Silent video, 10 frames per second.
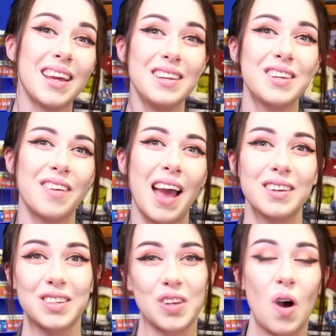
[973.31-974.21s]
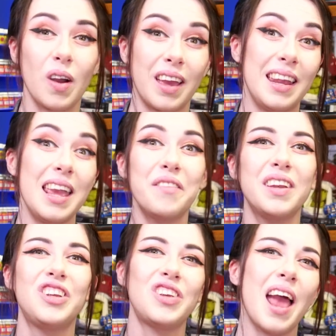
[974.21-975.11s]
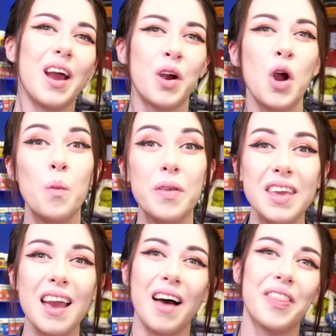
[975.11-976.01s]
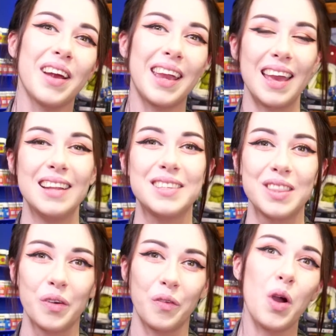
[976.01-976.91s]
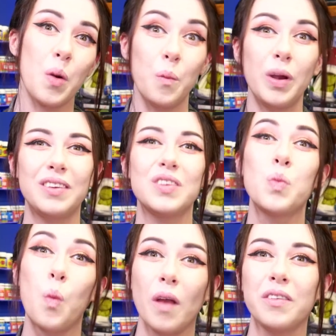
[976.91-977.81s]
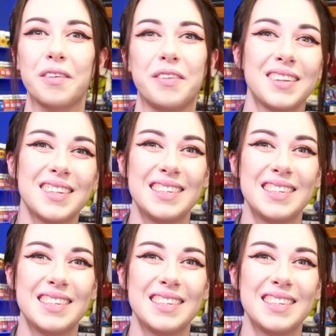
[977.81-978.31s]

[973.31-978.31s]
interact, talk, and even share with the other kids in the room, which is wonderful to